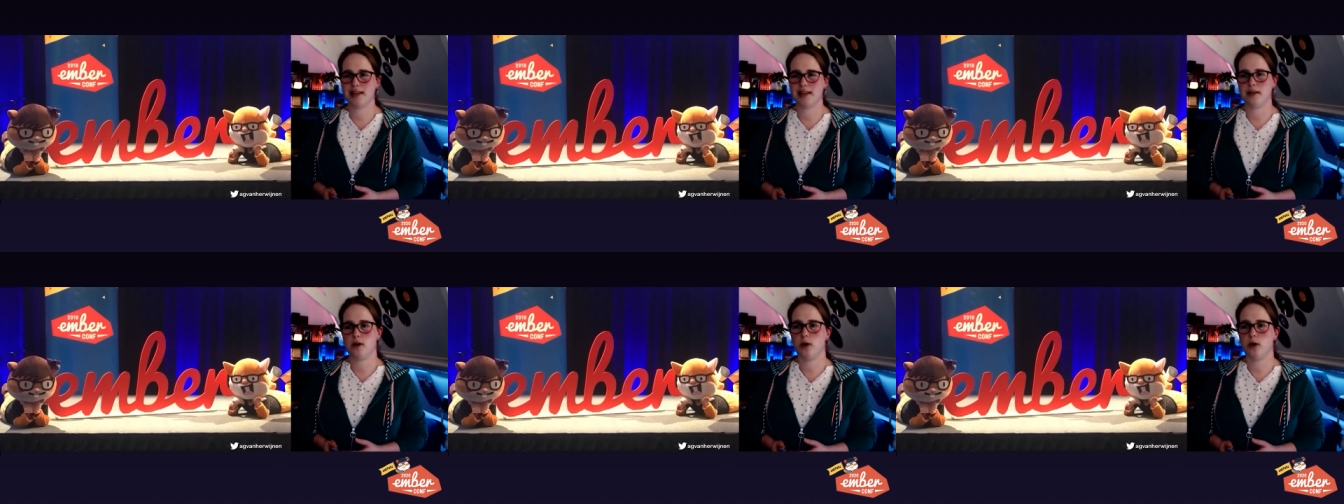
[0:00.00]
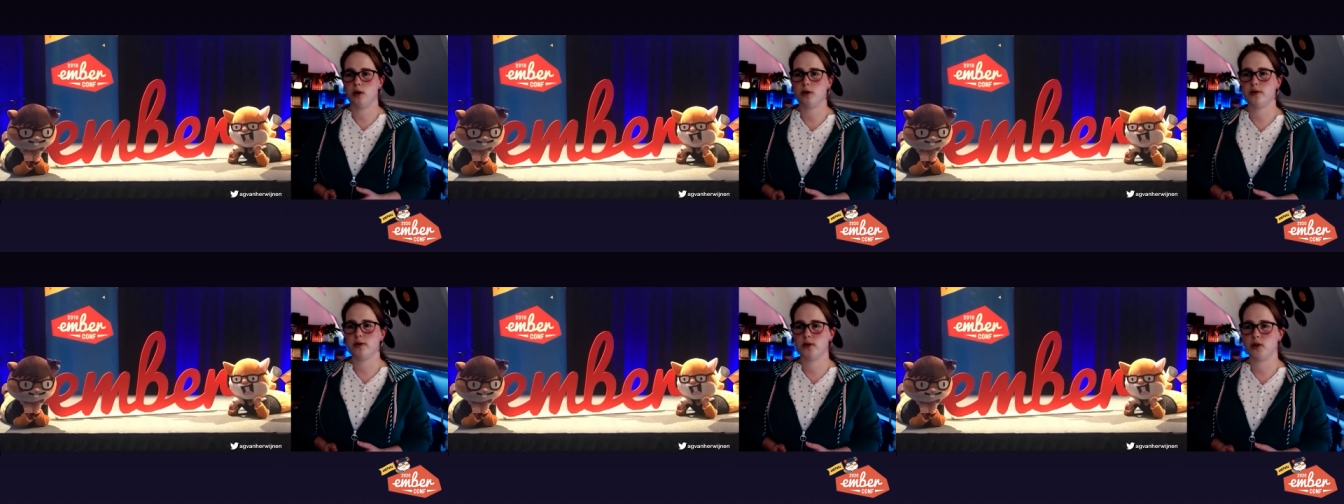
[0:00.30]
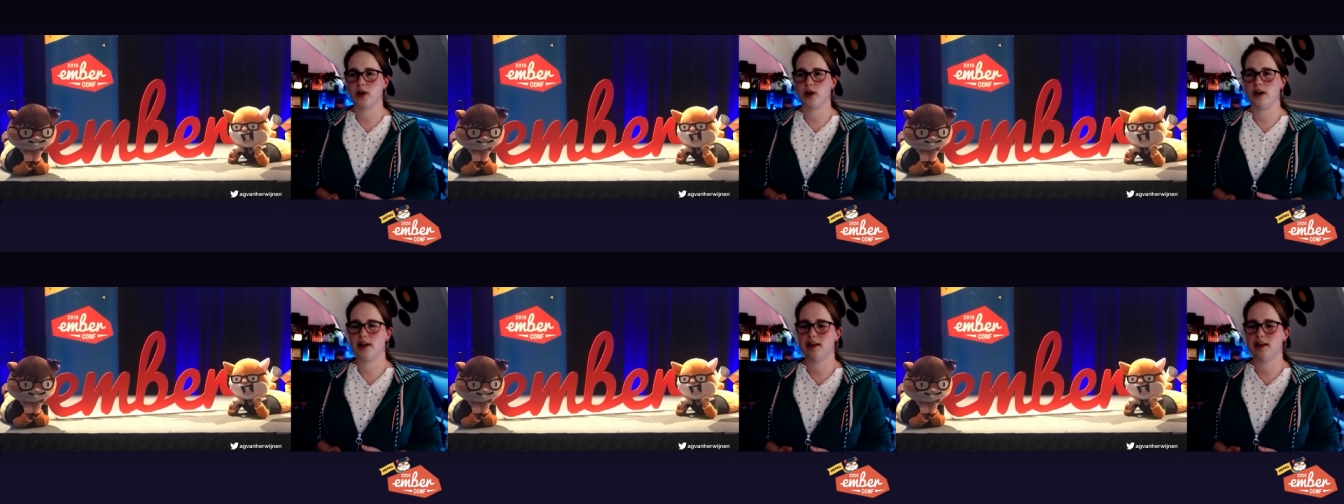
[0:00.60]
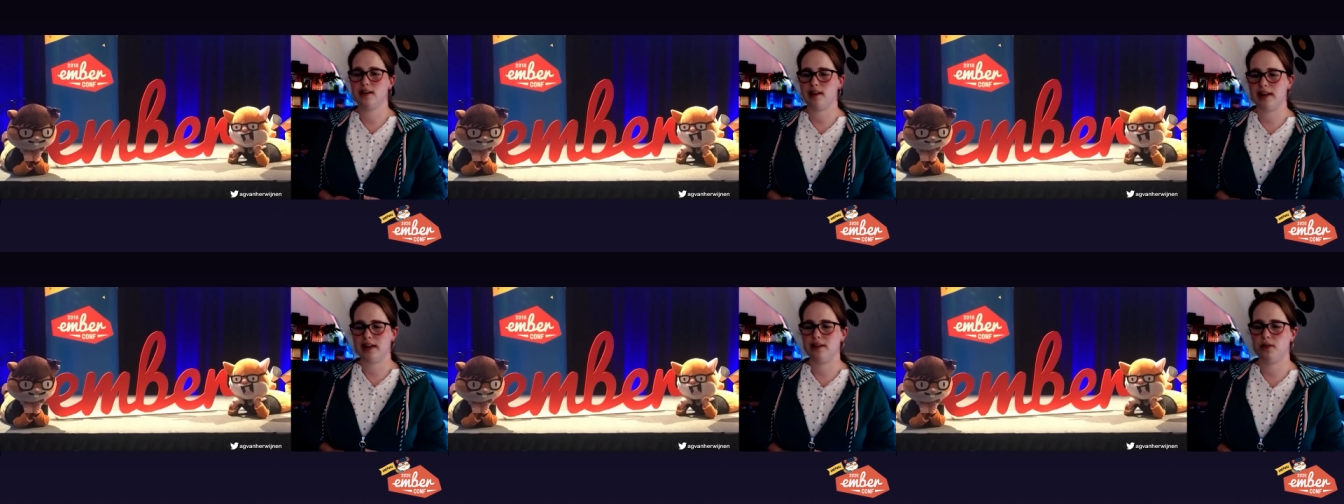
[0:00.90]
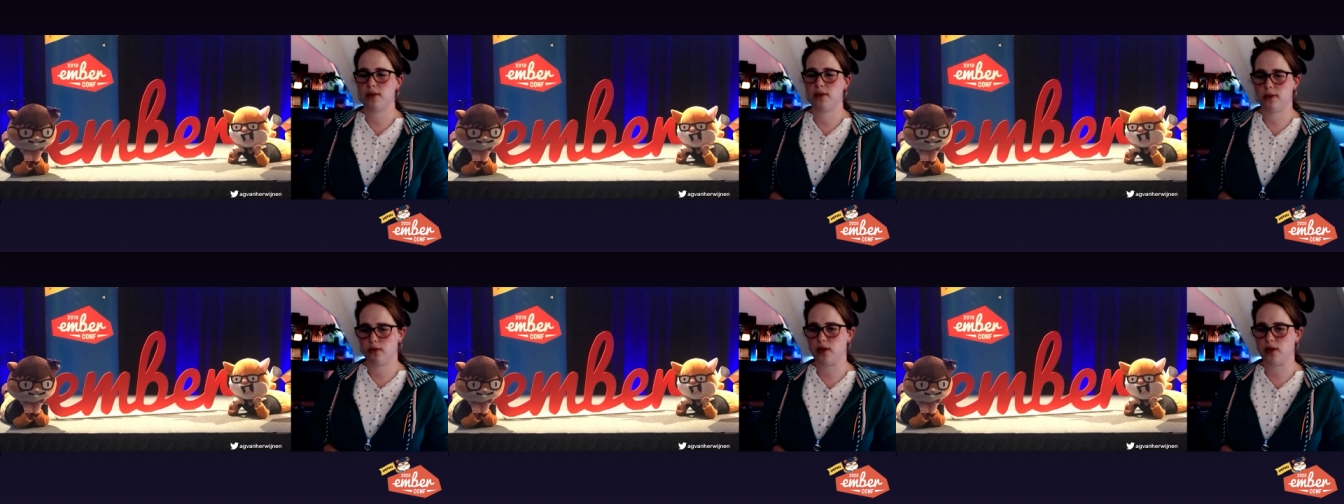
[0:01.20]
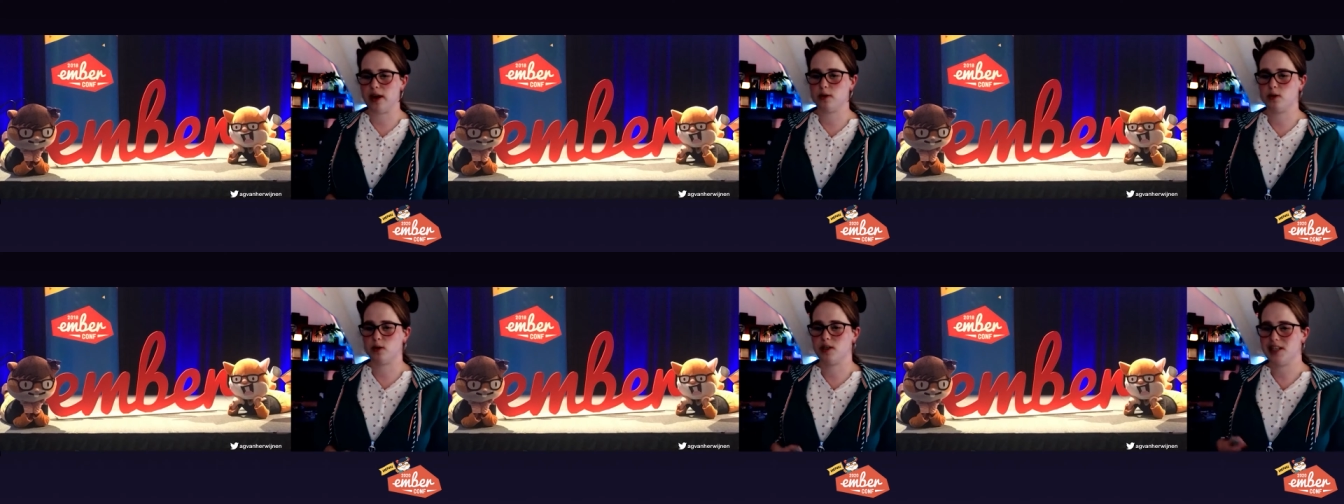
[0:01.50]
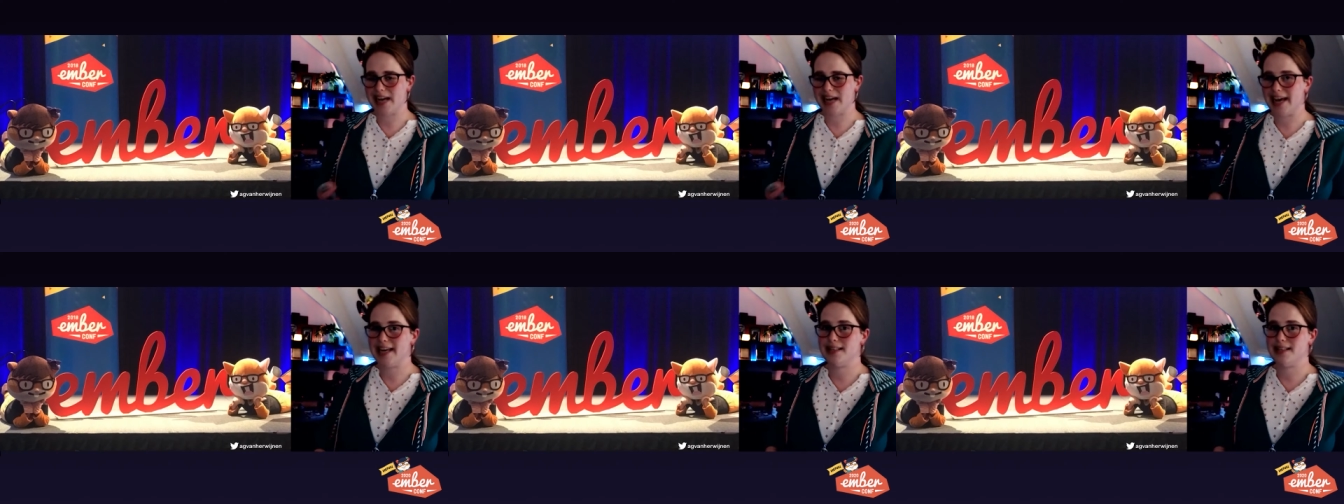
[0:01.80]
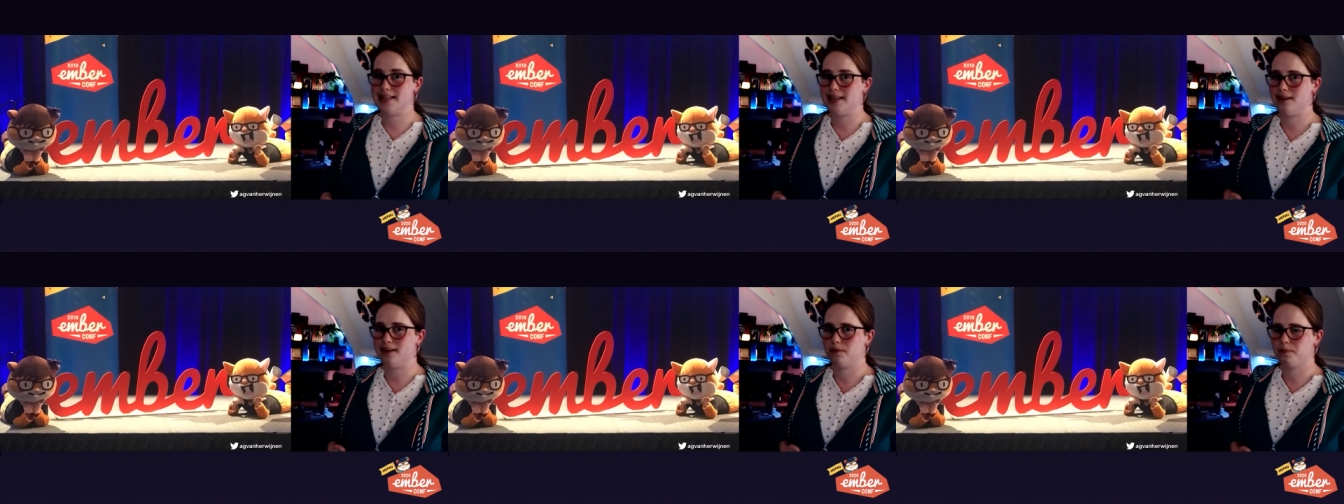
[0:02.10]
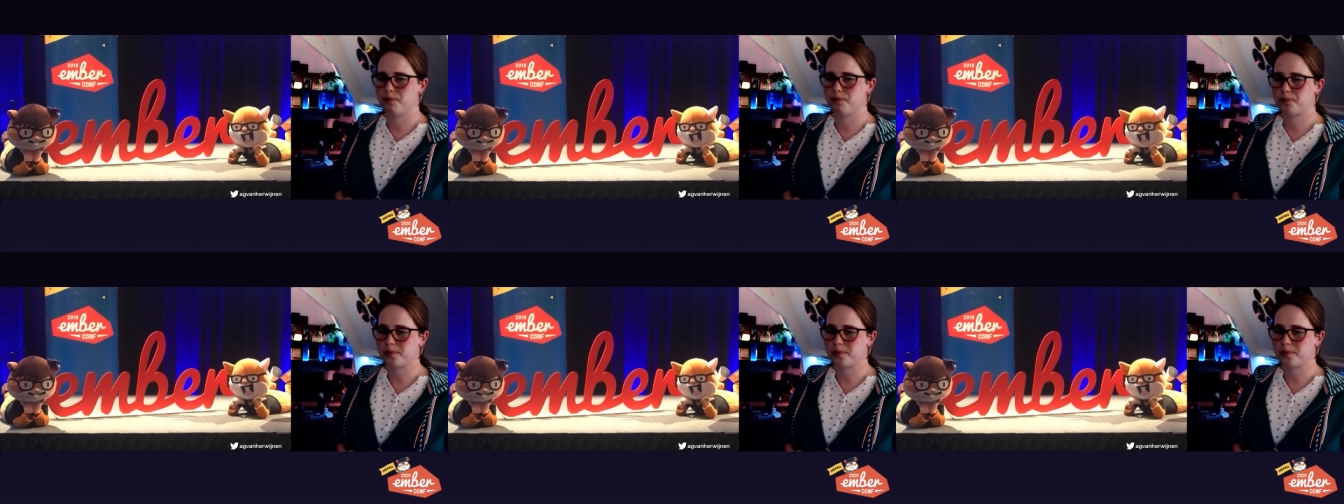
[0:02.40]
it all started in 2018,